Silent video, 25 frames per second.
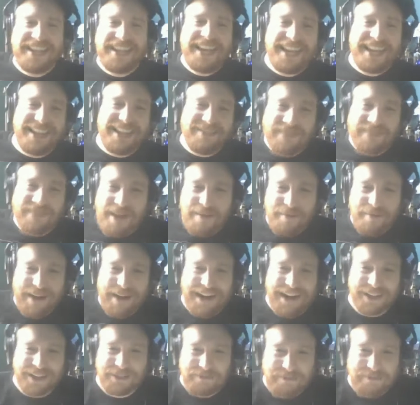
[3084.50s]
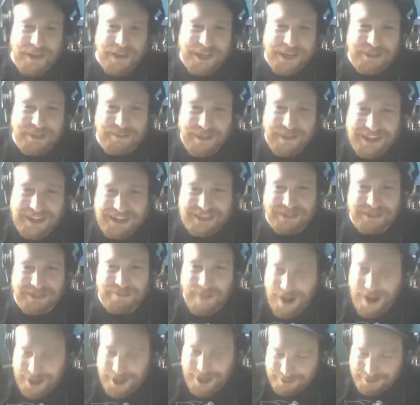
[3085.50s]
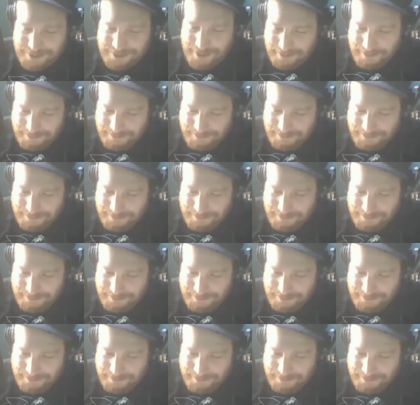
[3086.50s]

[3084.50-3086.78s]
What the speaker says: give that man as much money as possible,